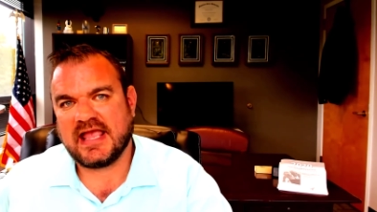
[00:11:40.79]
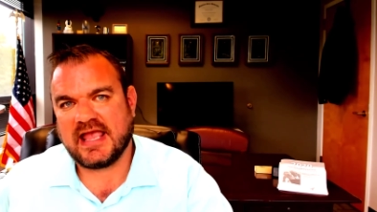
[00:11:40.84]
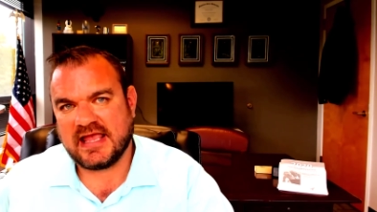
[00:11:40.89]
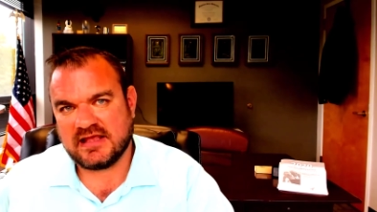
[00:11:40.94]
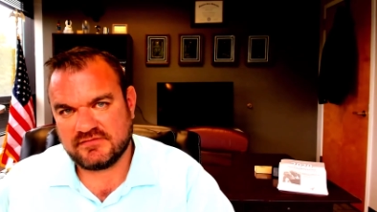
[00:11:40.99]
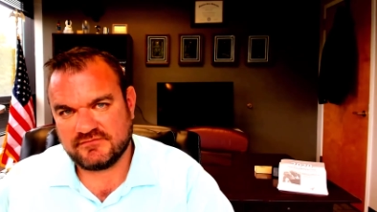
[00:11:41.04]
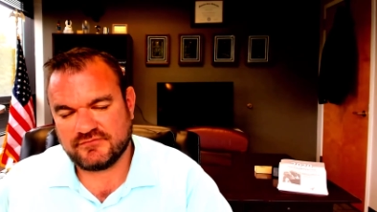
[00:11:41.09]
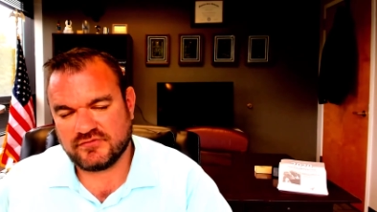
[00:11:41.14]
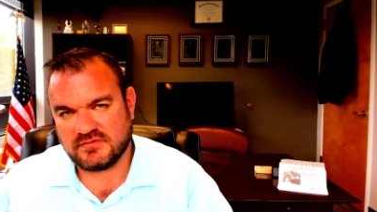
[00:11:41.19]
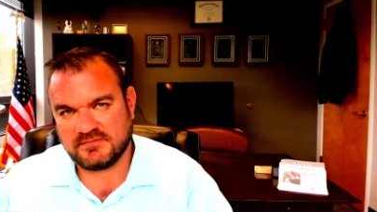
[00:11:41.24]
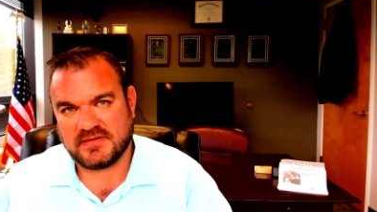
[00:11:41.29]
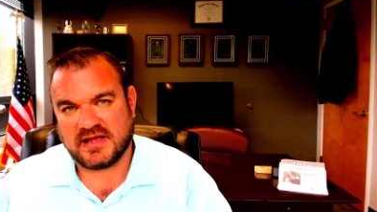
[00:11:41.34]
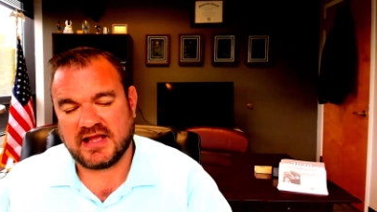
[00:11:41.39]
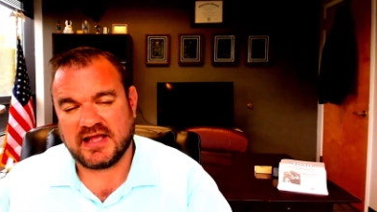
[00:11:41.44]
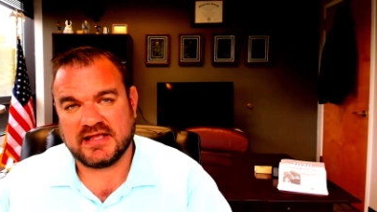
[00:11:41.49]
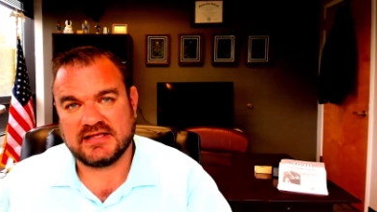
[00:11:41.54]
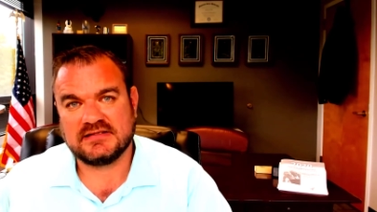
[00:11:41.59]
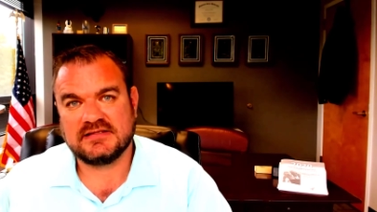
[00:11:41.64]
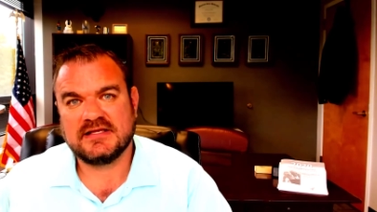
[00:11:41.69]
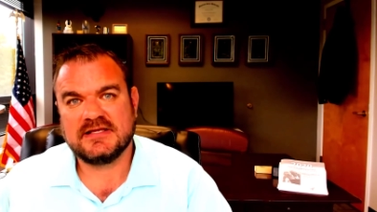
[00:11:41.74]
and for
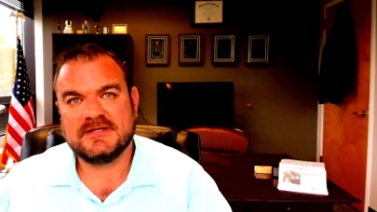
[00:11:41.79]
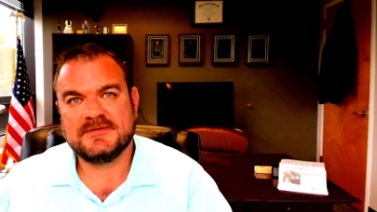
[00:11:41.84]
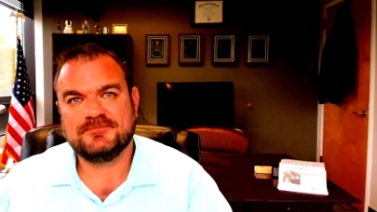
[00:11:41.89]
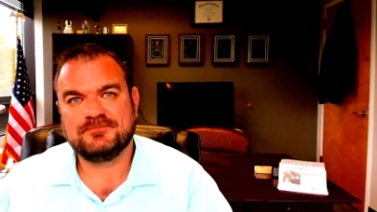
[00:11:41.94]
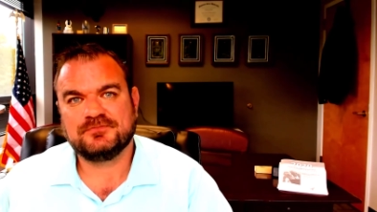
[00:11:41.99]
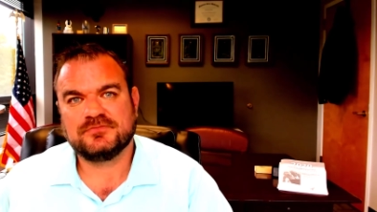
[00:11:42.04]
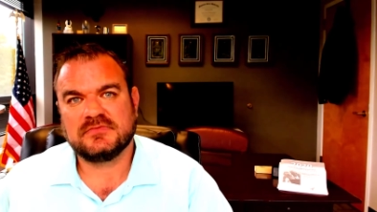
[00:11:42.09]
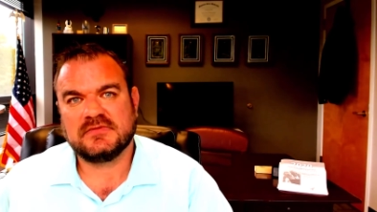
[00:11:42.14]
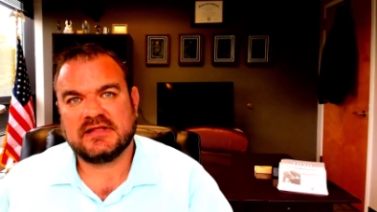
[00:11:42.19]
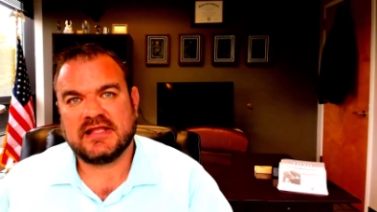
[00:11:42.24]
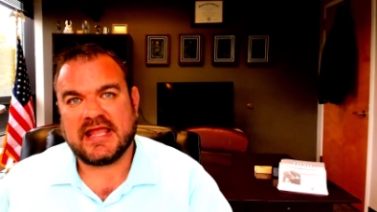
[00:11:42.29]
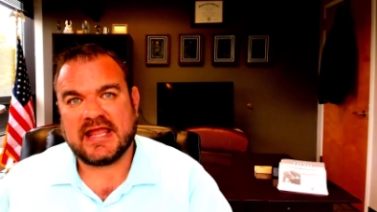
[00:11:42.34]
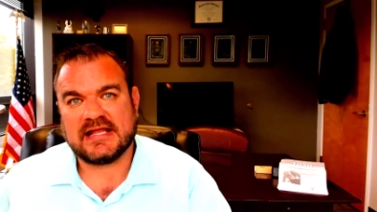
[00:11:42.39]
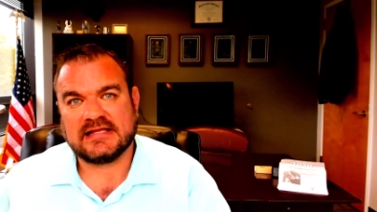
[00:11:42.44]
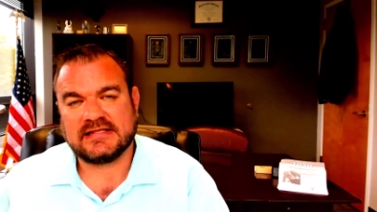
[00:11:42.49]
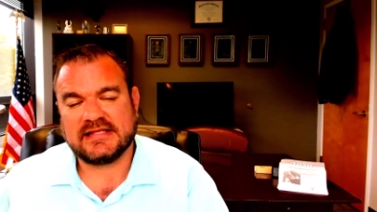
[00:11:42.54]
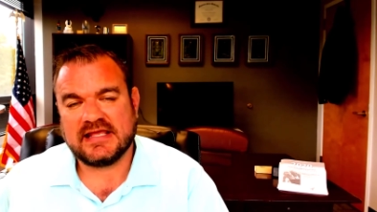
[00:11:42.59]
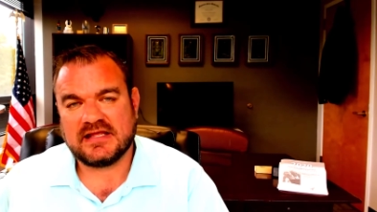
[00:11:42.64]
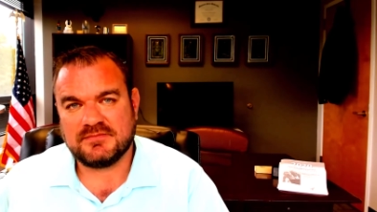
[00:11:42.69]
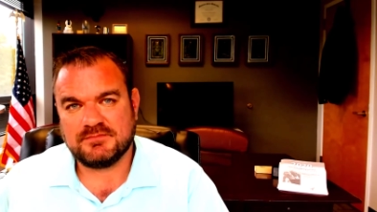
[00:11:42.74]
mine,
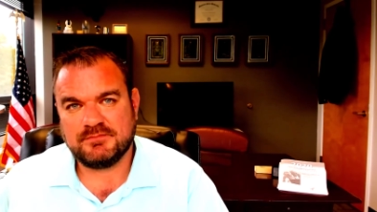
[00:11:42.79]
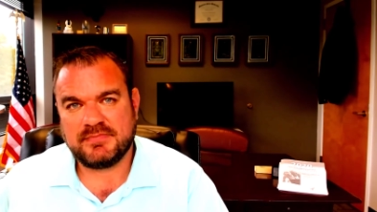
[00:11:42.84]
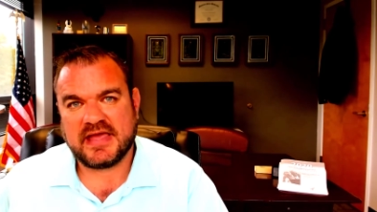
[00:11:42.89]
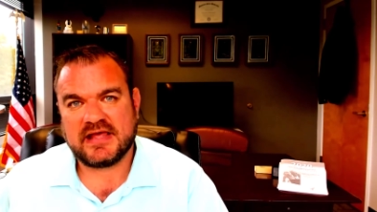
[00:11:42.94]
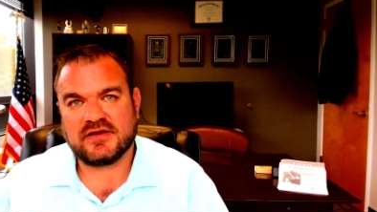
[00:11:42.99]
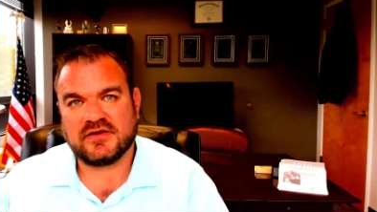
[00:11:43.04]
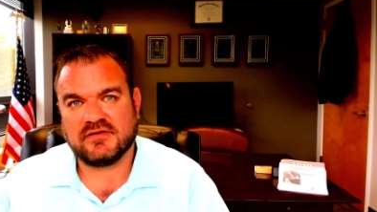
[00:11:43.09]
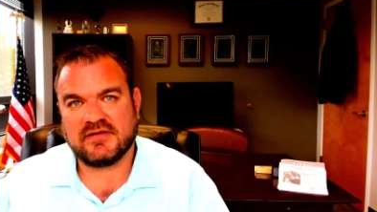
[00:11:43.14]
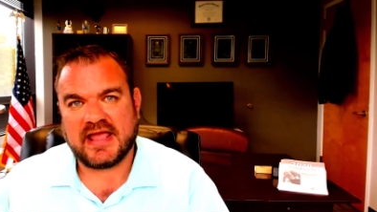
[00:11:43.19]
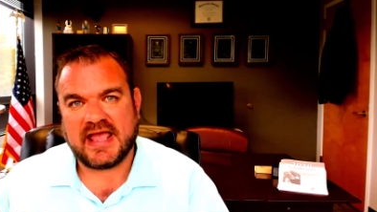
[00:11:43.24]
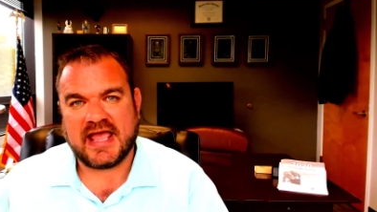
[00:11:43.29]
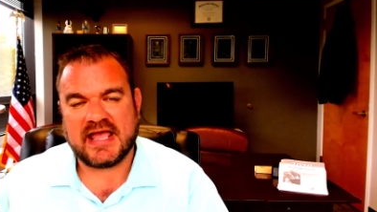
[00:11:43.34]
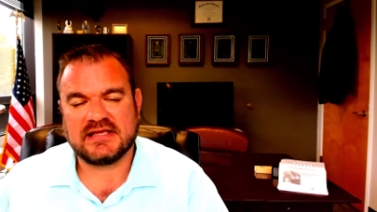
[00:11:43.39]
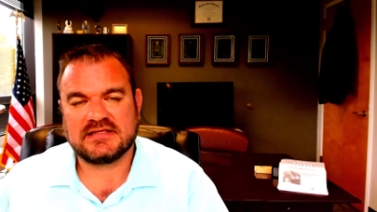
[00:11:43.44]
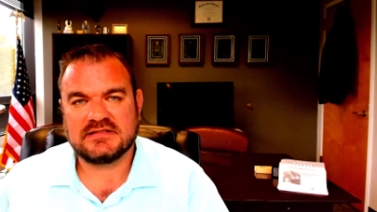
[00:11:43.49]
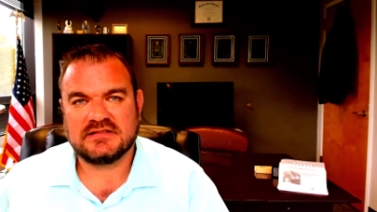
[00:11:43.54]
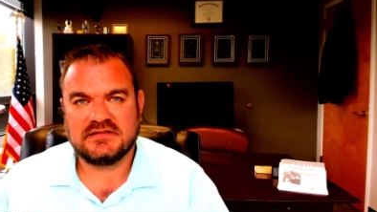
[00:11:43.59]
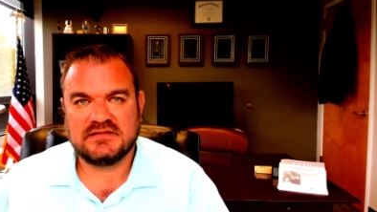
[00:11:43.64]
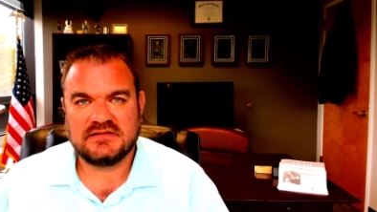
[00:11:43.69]
and get better at